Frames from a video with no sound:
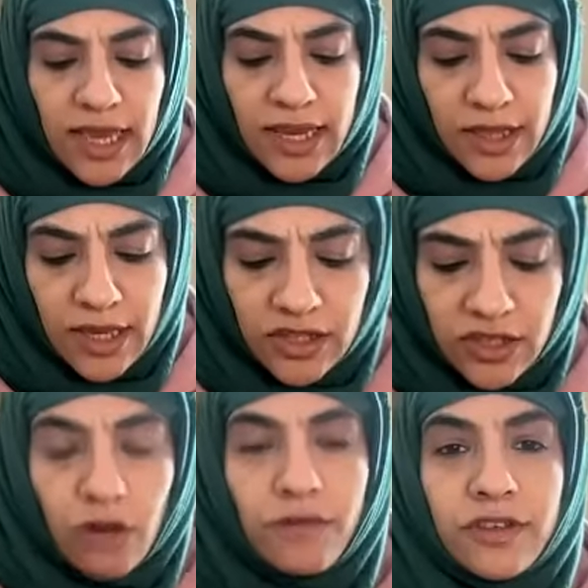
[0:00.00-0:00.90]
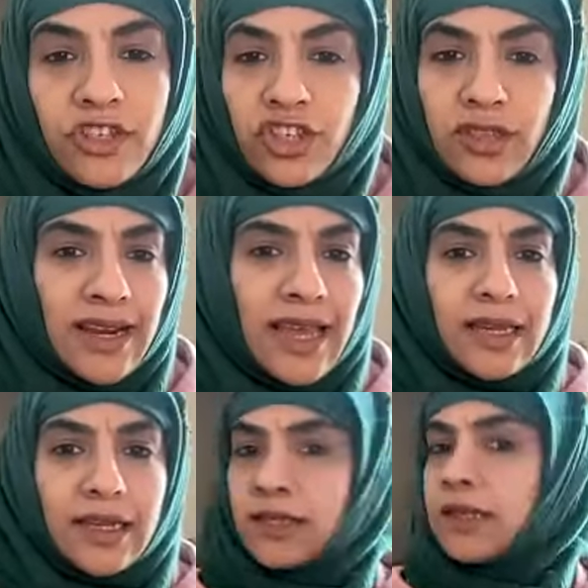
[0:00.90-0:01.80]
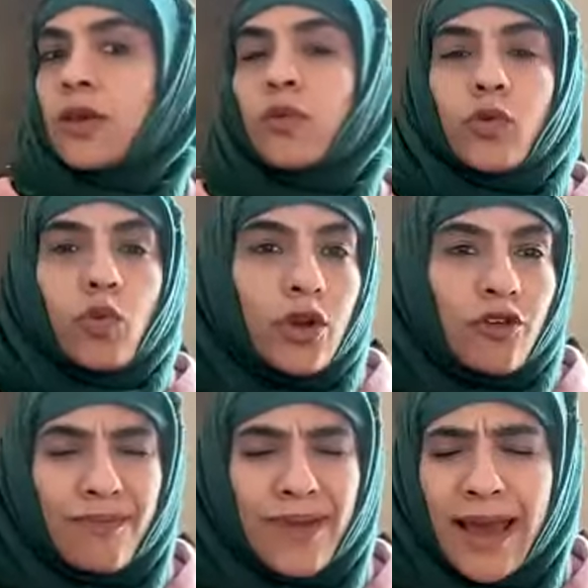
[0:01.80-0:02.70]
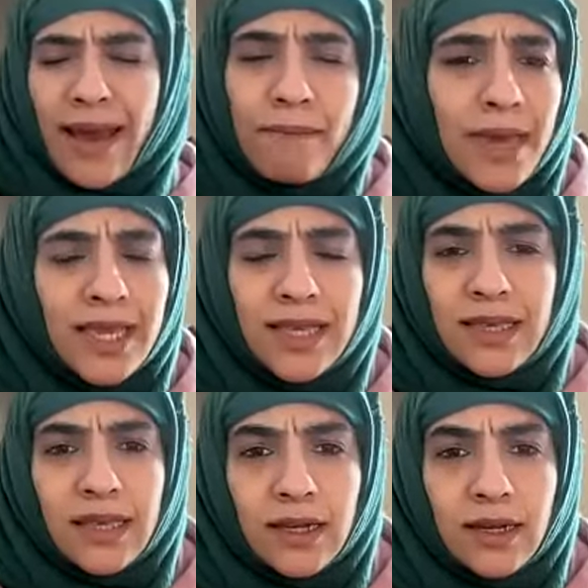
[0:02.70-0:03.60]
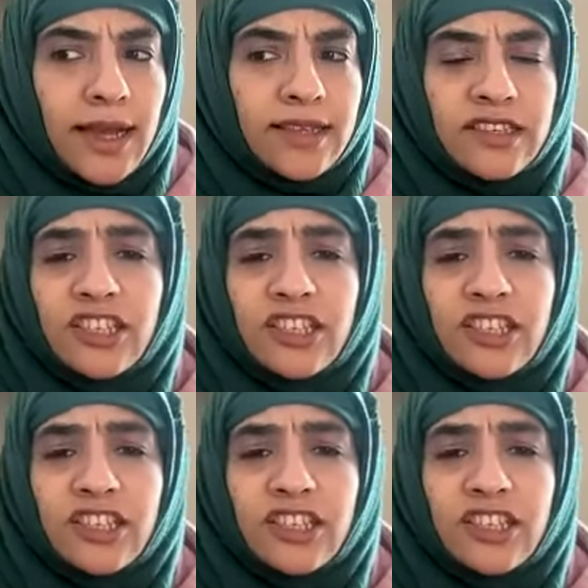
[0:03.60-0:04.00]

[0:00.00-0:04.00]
And here's a conversation that I had yesterday with one of my amazing clients.